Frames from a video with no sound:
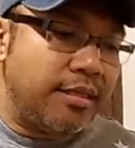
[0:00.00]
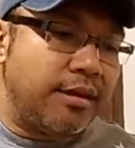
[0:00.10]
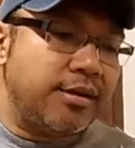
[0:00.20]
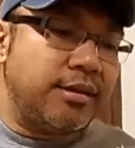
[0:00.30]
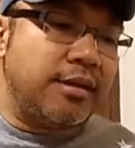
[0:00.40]

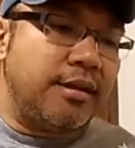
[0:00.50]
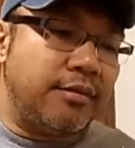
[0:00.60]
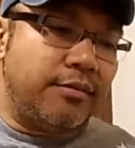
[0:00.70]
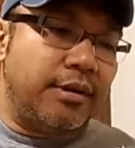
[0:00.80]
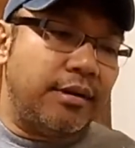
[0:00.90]
There is
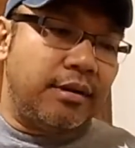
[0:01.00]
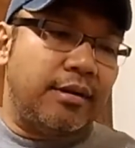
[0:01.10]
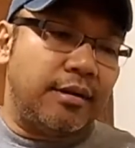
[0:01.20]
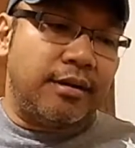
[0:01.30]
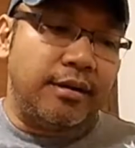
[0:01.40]
another
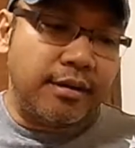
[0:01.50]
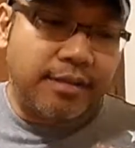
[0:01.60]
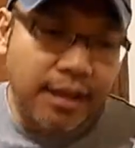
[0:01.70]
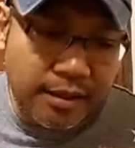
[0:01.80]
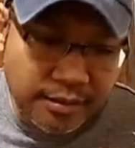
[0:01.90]
one
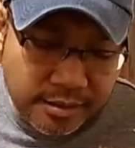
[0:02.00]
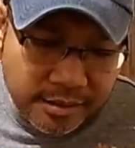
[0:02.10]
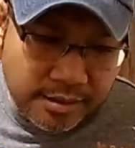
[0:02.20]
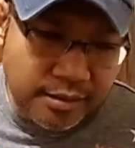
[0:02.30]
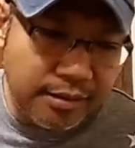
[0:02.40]
that
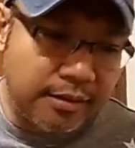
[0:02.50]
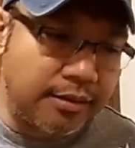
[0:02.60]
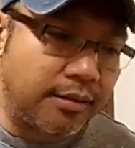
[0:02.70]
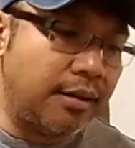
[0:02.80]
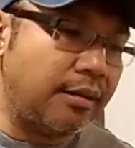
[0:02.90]

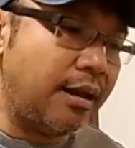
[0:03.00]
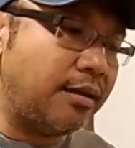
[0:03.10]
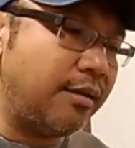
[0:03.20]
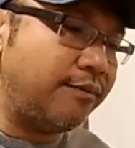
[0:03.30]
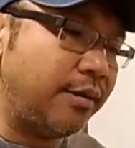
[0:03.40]
I
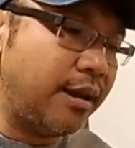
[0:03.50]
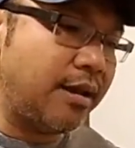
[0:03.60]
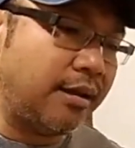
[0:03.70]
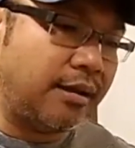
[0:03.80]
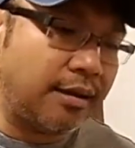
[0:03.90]
keep
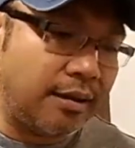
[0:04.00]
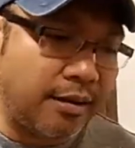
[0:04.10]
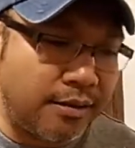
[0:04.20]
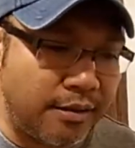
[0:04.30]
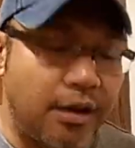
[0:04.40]
forgetting.
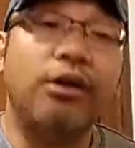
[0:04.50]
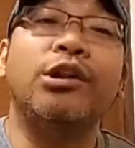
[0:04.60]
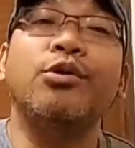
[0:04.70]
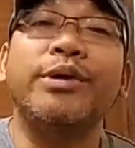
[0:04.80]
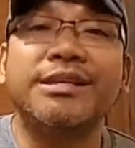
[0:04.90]

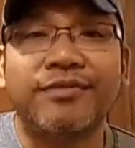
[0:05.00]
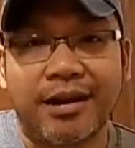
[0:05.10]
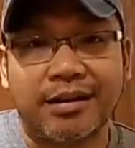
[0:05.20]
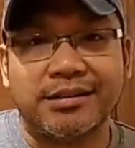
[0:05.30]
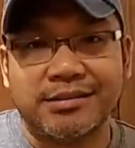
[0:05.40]
Luis
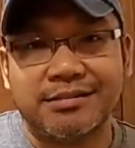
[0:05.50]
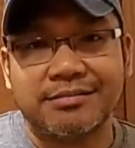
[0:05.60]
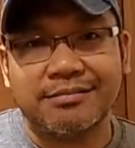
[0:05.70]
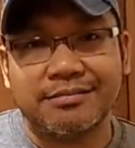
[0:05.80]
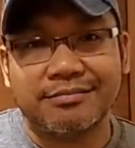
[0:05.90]
Vargas.
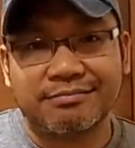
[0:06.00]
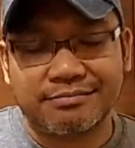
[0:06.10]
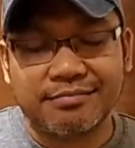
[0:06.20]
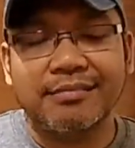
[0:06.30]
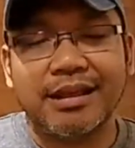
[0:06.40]

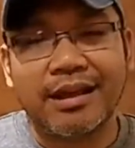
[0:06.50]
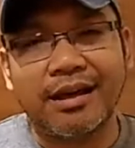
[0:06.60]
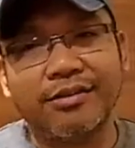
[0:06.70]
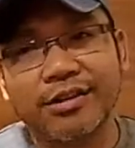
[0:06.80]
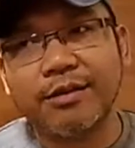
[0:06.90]

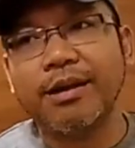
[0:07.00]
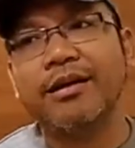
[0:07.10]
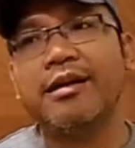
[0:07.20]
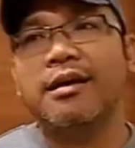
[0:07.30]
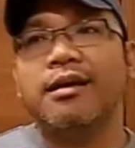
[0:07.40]
Those are
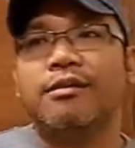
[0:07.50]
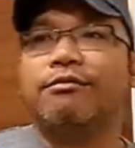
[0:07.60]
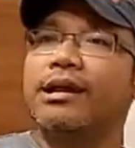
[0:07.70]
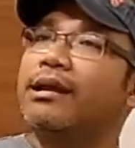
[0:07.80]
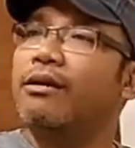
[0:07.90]
my
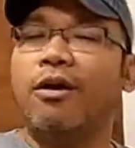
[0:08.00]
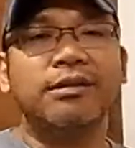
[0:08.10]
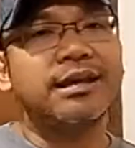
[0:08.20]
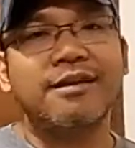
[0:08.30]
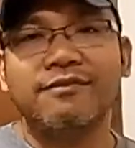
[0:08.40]
really
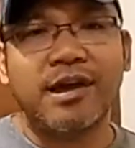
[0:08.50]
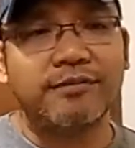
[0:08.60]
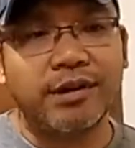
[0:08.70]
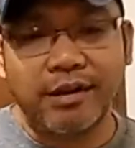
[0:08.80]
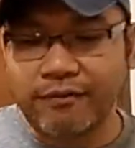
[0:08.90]
all-time
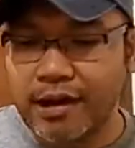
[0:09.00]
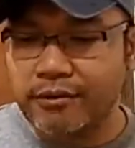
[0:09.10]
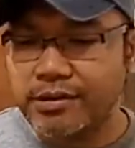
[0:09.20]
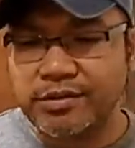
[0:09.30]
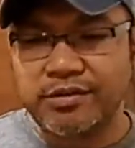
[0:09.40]
favorite. If
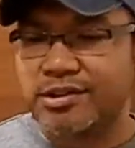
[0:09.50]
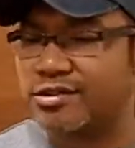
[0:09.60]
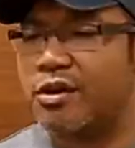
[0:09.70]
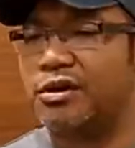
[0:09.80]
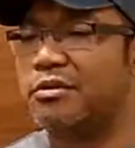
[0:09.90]
I wanted to
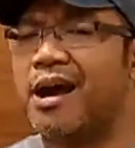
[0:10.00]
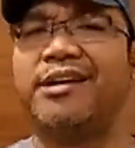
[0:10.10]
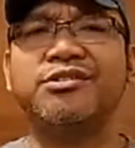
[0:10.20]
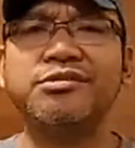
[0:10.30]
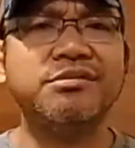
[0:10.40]
just go to
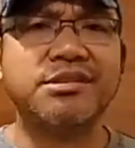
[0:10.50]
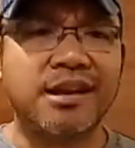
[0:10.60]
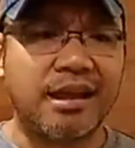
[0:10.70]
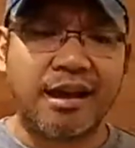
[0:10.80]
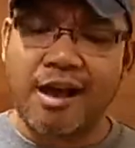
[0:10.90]
iTunes
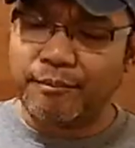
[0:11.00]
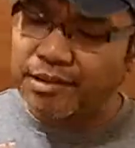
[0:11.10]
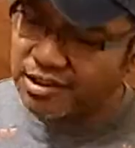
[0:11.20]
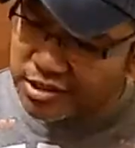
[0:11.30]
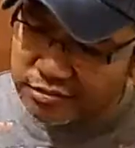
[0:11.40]
and
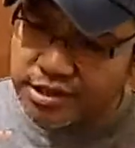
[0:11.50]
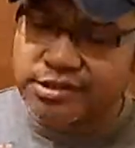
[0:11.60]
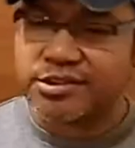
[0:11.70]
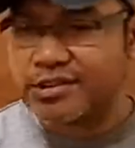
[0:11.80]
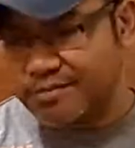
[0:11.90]
Apple, I just
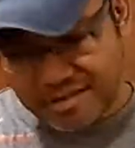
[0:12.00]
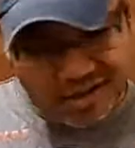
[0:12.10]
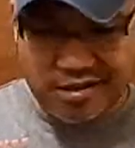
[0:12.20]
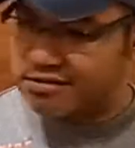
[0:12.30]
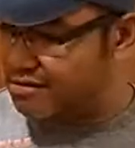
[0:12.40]
research them
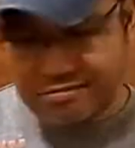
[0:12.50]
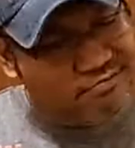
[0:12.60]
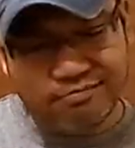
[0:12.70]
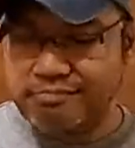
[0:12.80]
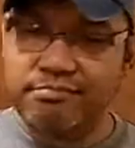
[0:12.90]
and I just
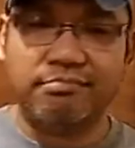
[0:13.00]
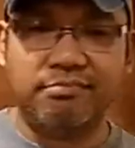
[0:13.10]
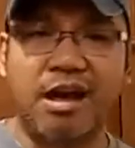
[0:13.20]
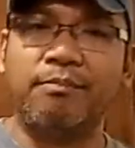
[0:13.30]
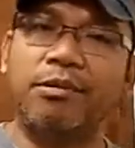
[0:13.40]

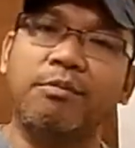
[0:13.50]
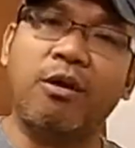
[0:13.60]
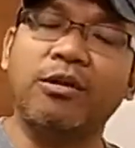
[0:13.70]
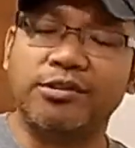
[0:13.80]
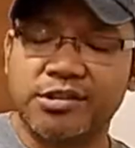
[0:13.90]
upload
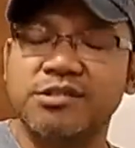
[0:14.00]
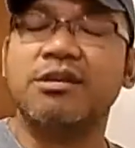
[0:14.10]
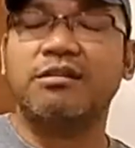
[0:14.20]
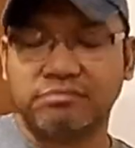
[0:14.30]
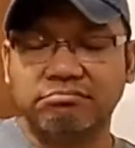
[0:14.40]
all this
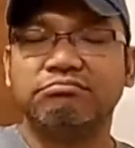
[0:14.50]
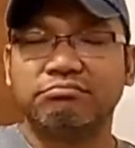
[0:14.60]
stuff.